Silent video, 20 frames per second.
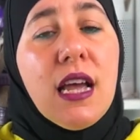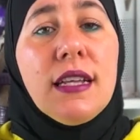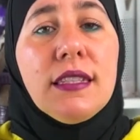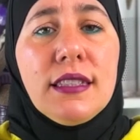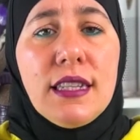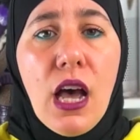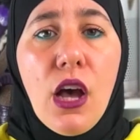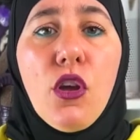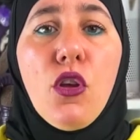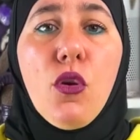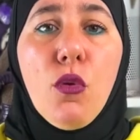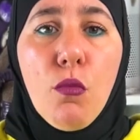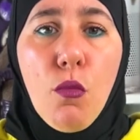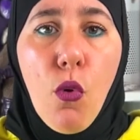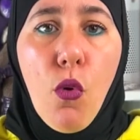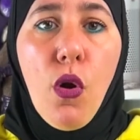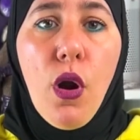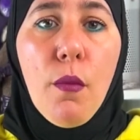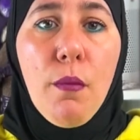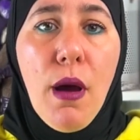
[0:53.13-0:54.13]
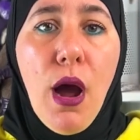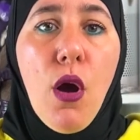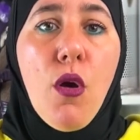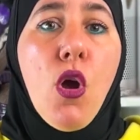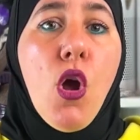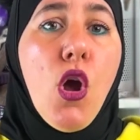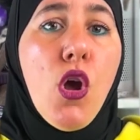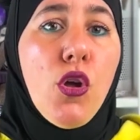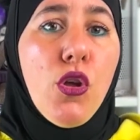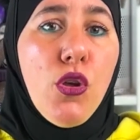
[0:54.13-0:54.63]
tell you more about
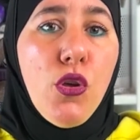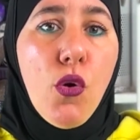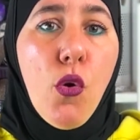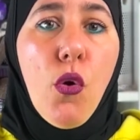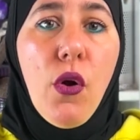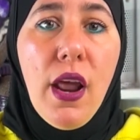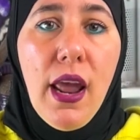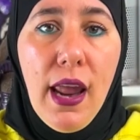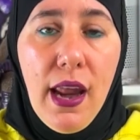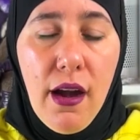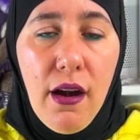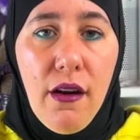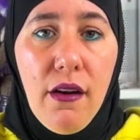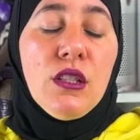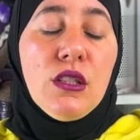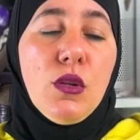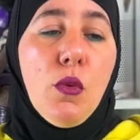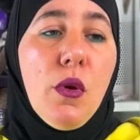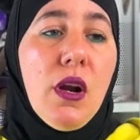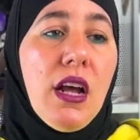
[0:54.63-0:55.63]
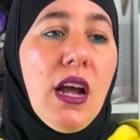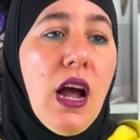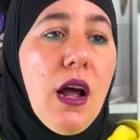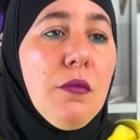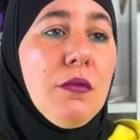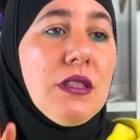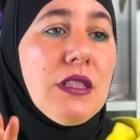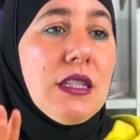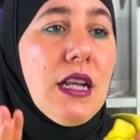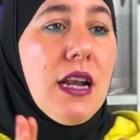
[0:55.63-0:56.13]
your hair. So when it
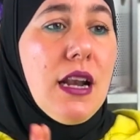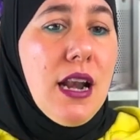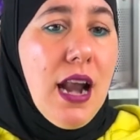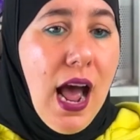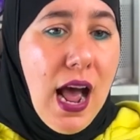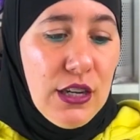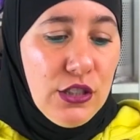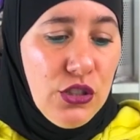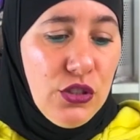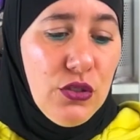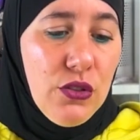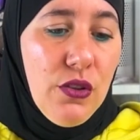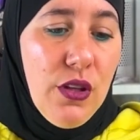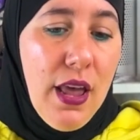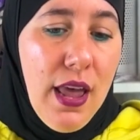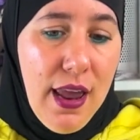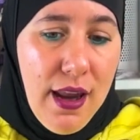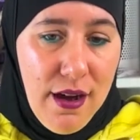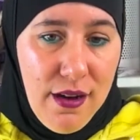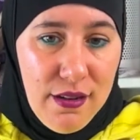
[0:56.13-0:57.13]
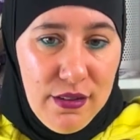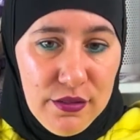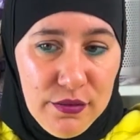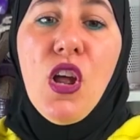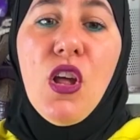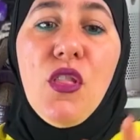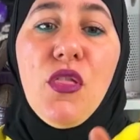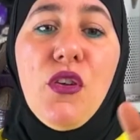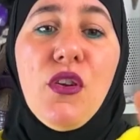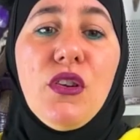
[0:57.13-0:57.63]
comes to natural hair,
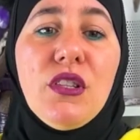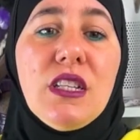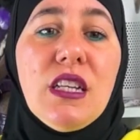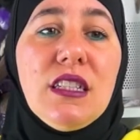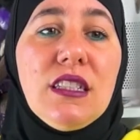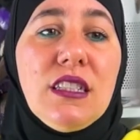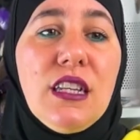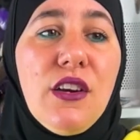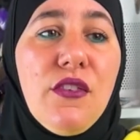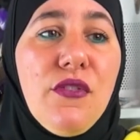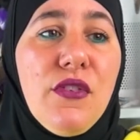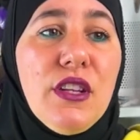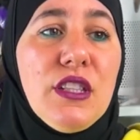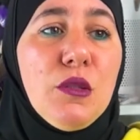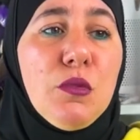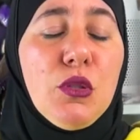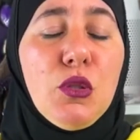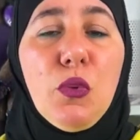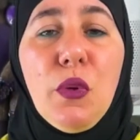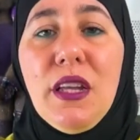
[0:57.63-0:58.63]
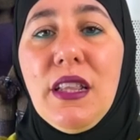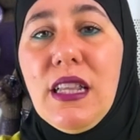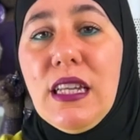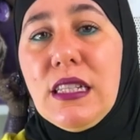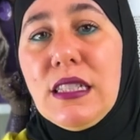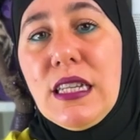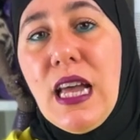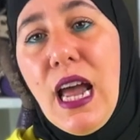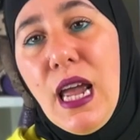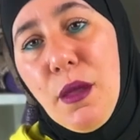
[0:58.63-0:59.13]
there's a difference between
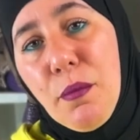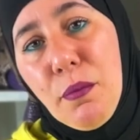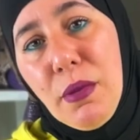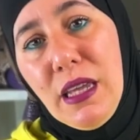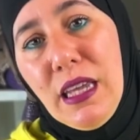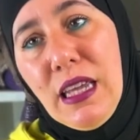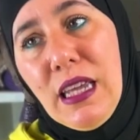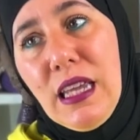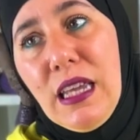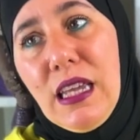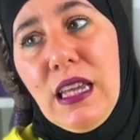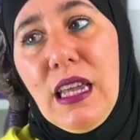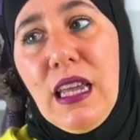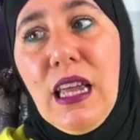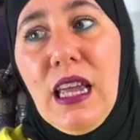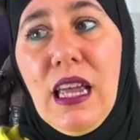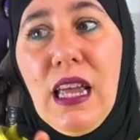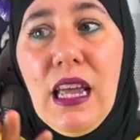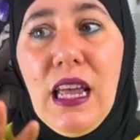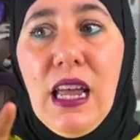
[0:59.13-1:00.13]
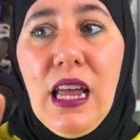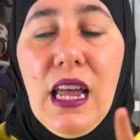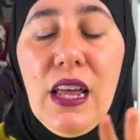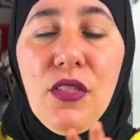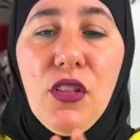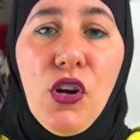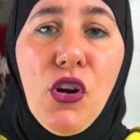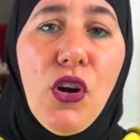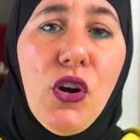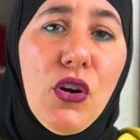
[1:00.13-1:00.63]
the typing
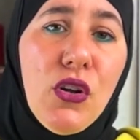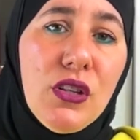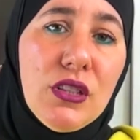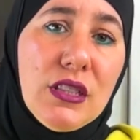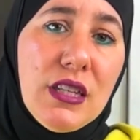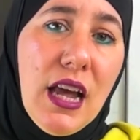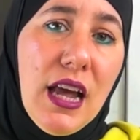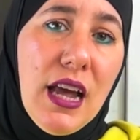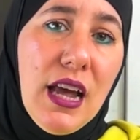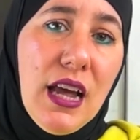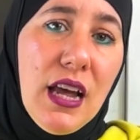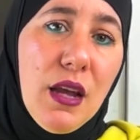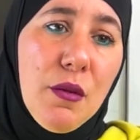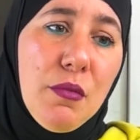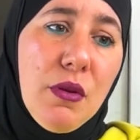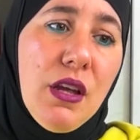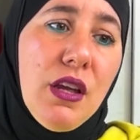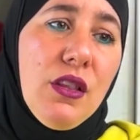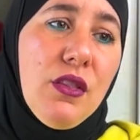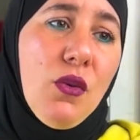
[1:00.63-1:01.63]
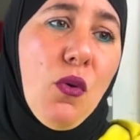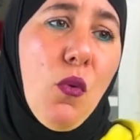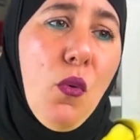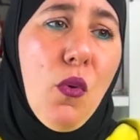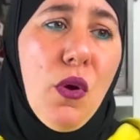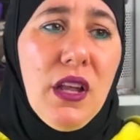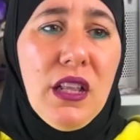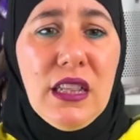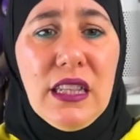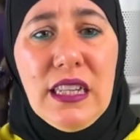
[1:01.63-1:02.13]
and the curl type,
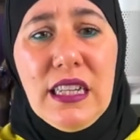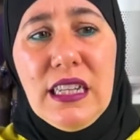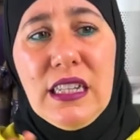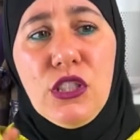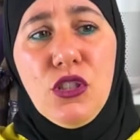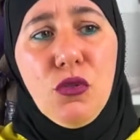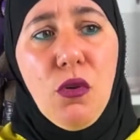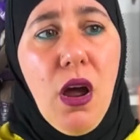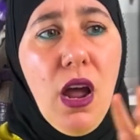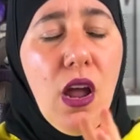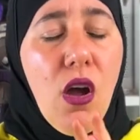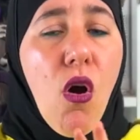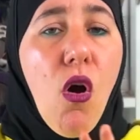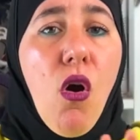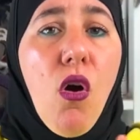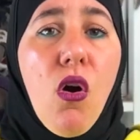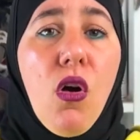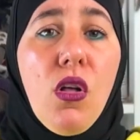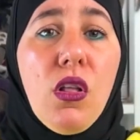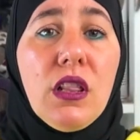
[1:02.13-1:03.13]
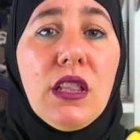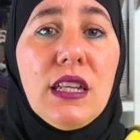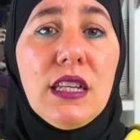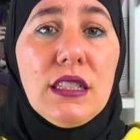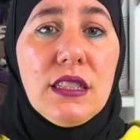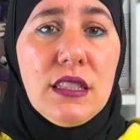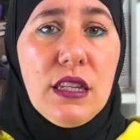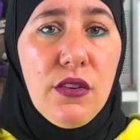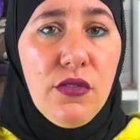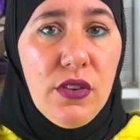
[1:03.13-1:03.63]
oily, dry, all
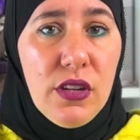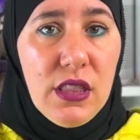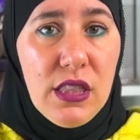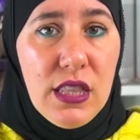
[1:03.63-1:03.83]
these different